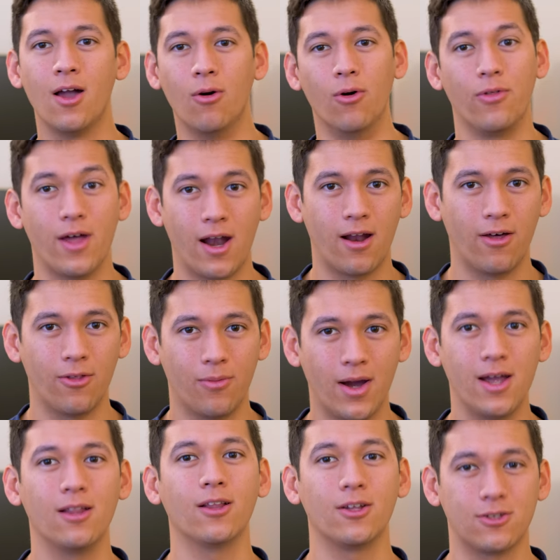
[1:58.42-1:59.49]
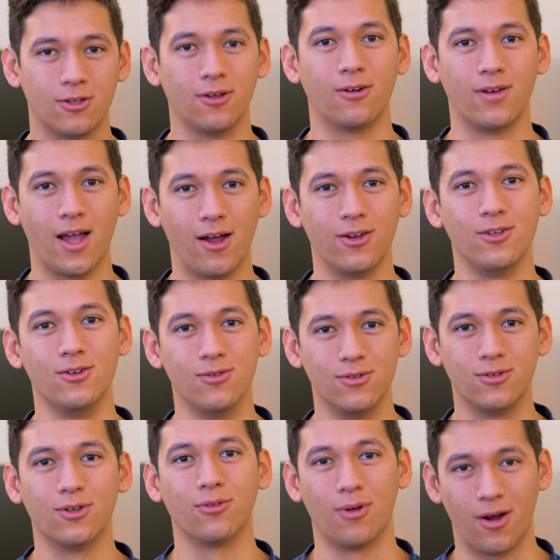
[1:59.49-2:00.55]
With that out of the way, let's learn how to
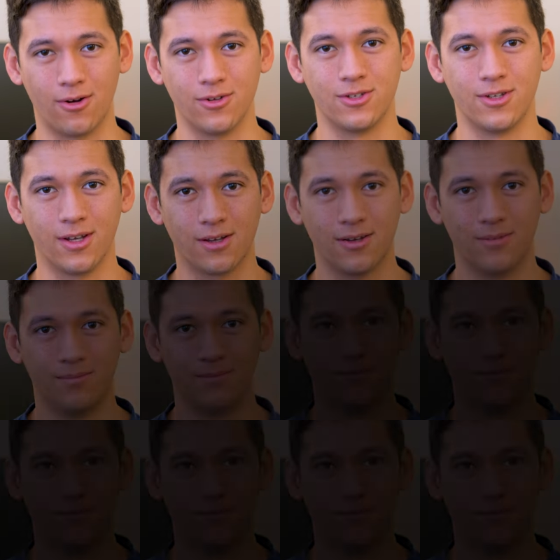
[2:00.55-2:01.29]
use the throttle stick.